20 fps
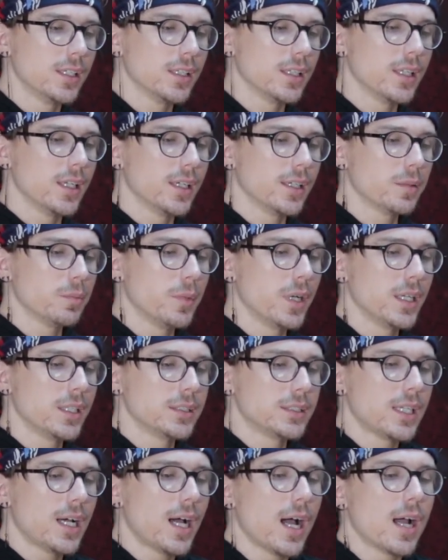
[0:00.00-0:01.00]
Like my
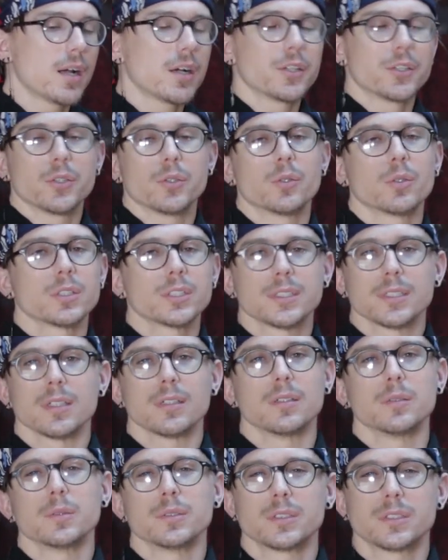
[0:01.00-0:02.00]
entire
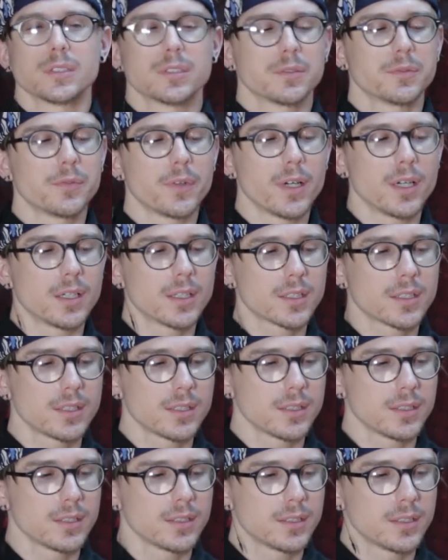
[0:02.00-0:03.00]
torso was just fucked.
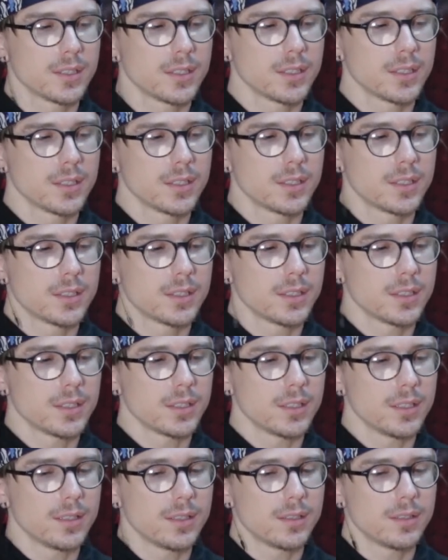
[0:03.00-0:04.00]

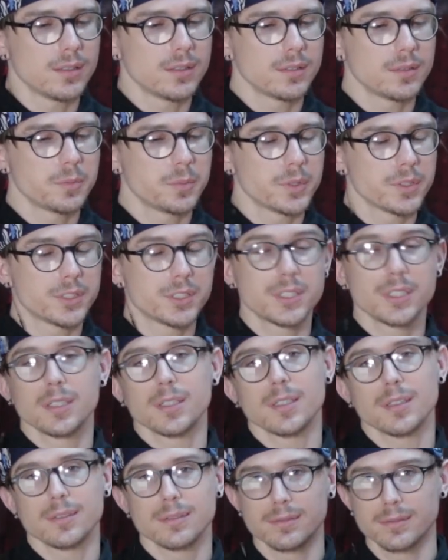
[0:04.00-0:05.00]
But
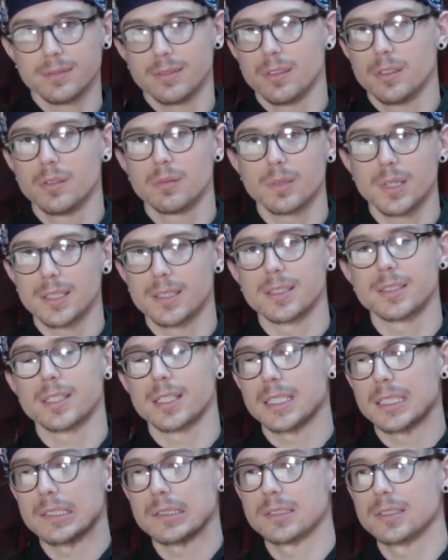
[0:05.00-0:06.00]
shit, you read the
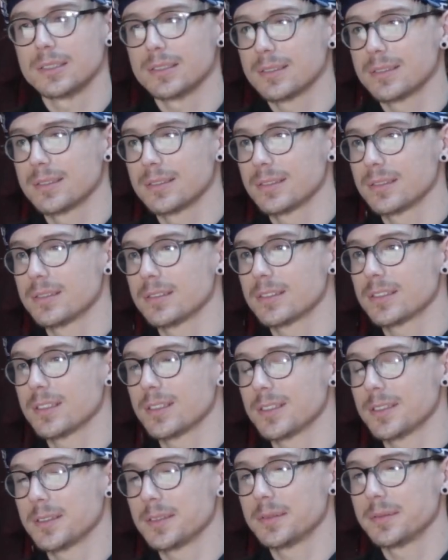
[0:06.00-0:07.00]
title,
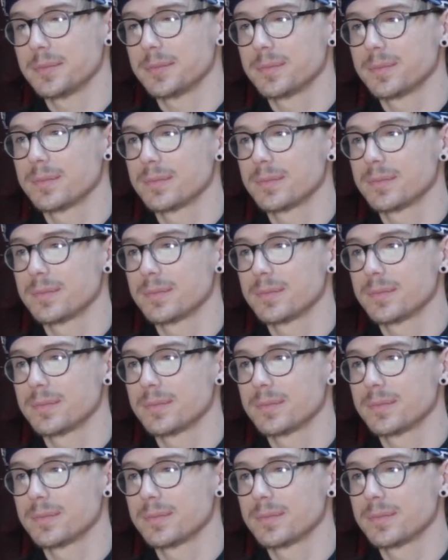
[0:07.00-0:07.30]
so.